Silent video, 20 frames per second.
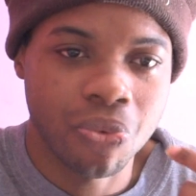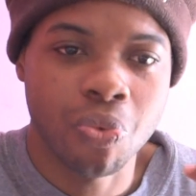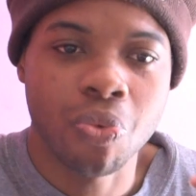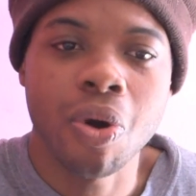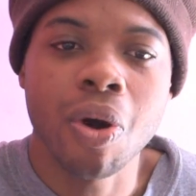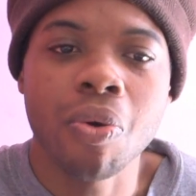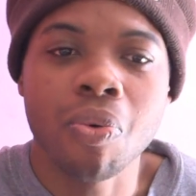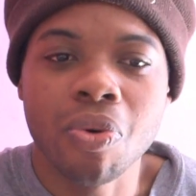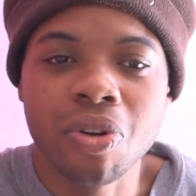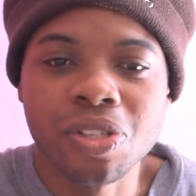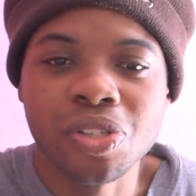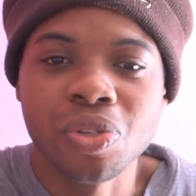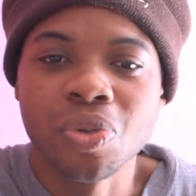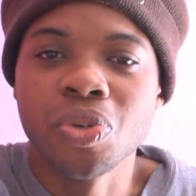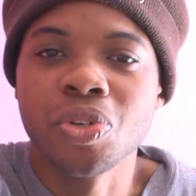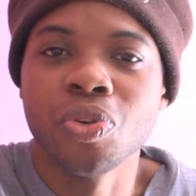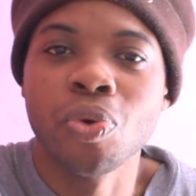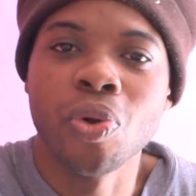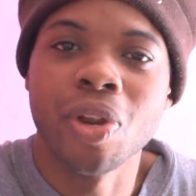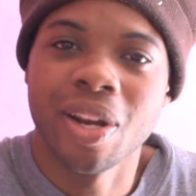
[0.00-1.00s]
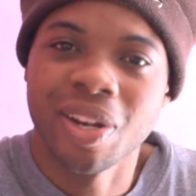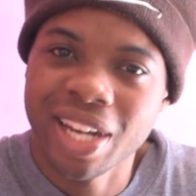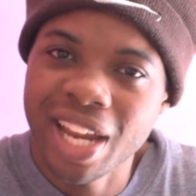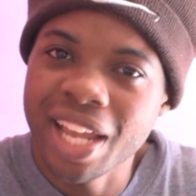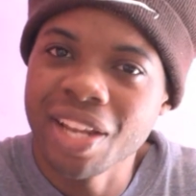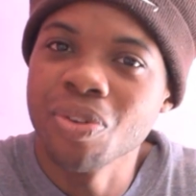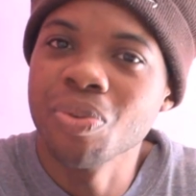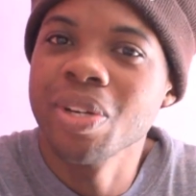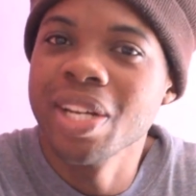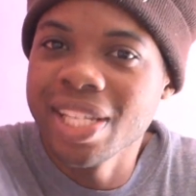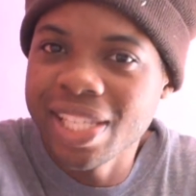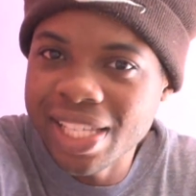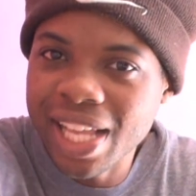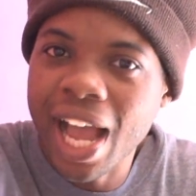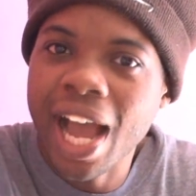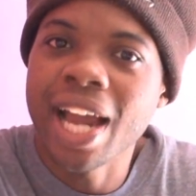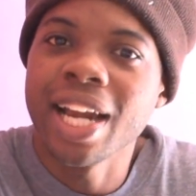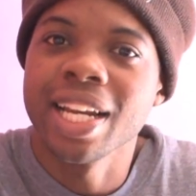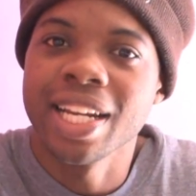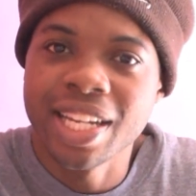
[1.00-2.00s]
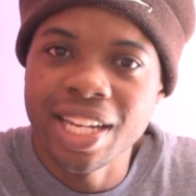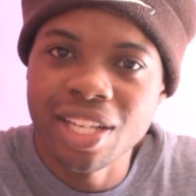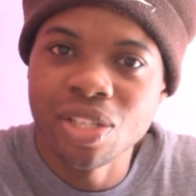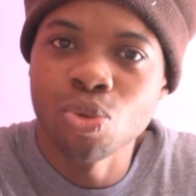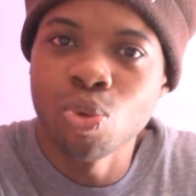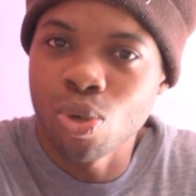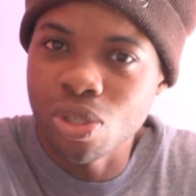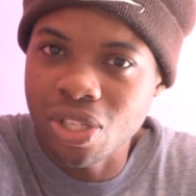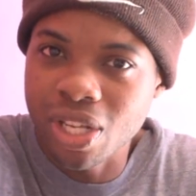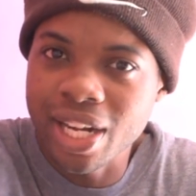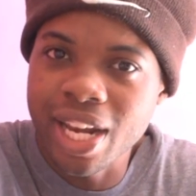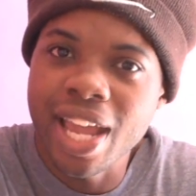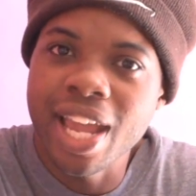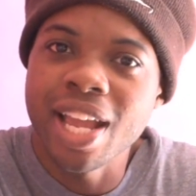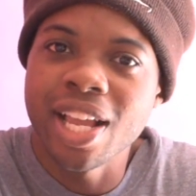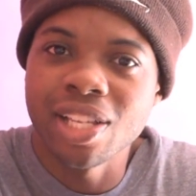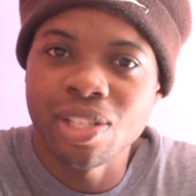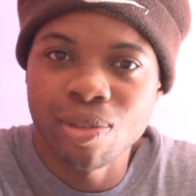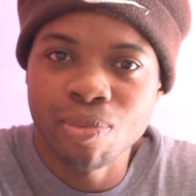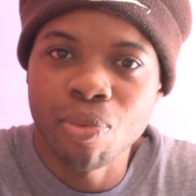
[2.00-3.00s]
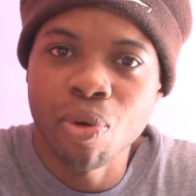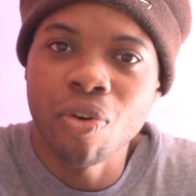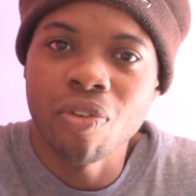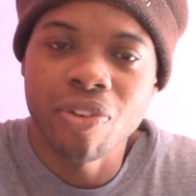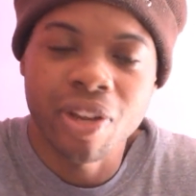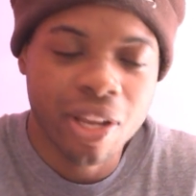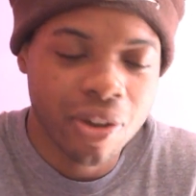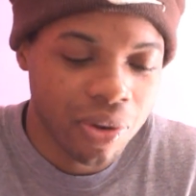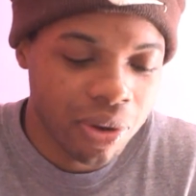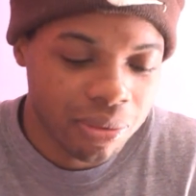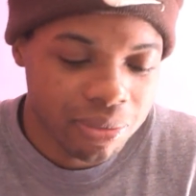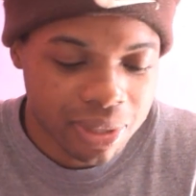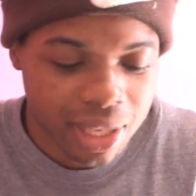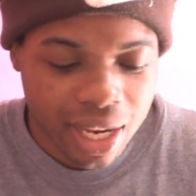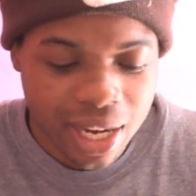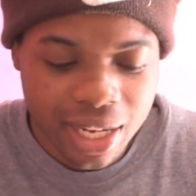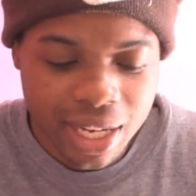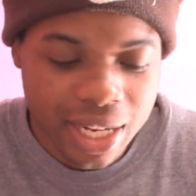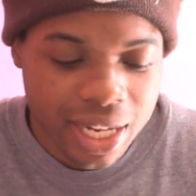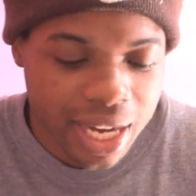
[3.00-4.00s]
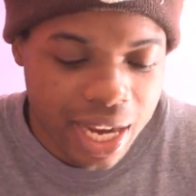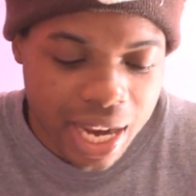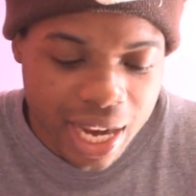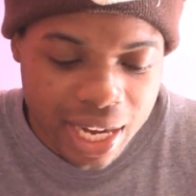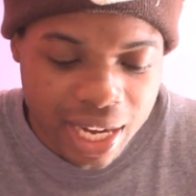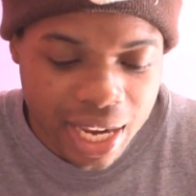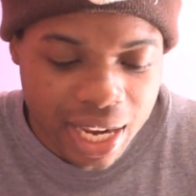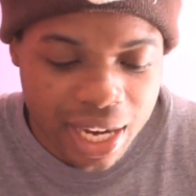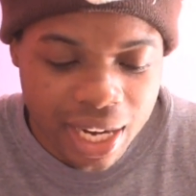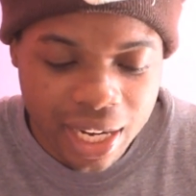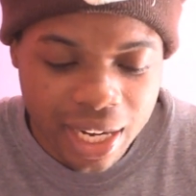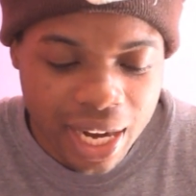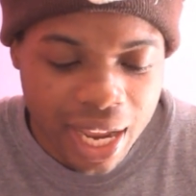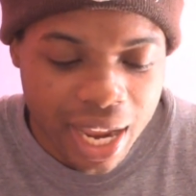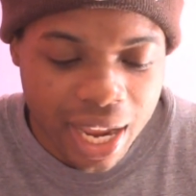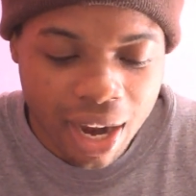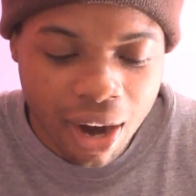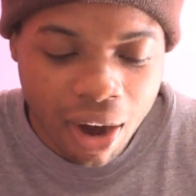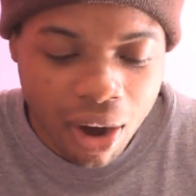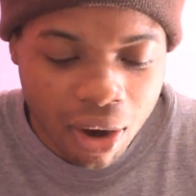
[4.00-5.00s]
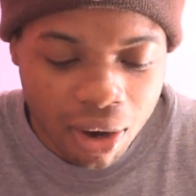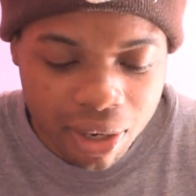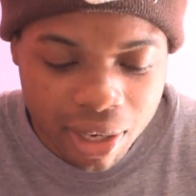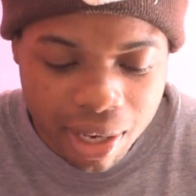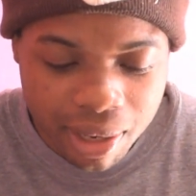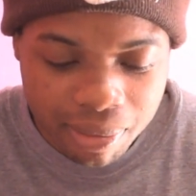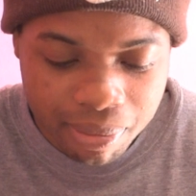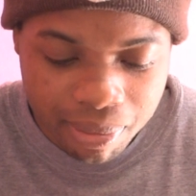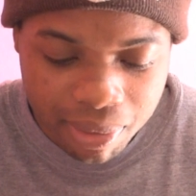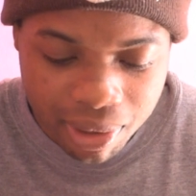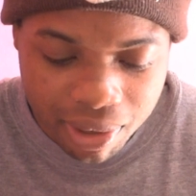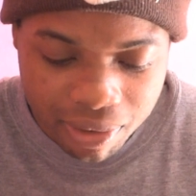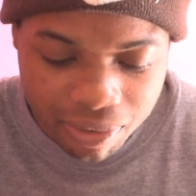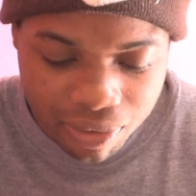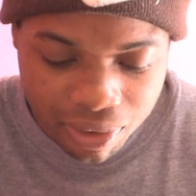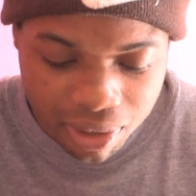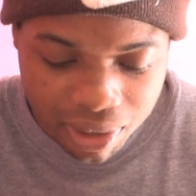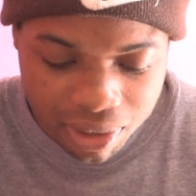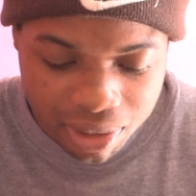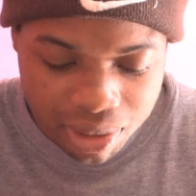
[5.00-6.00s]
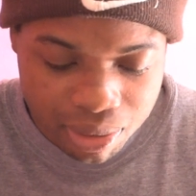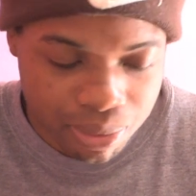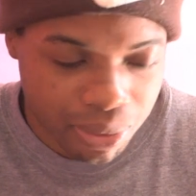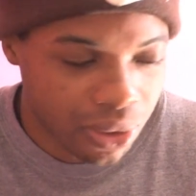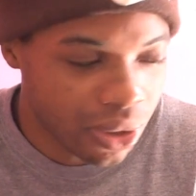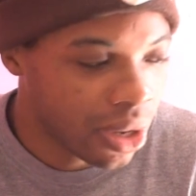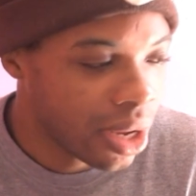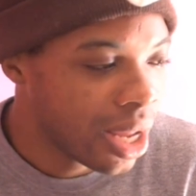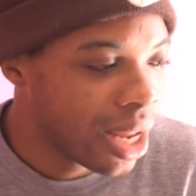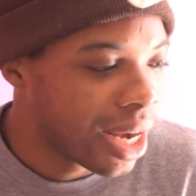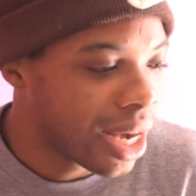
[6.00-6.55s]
what was you doing that you decided this was a dance move? You get what I'm saying? The nene, like all them motherfuckers, bro.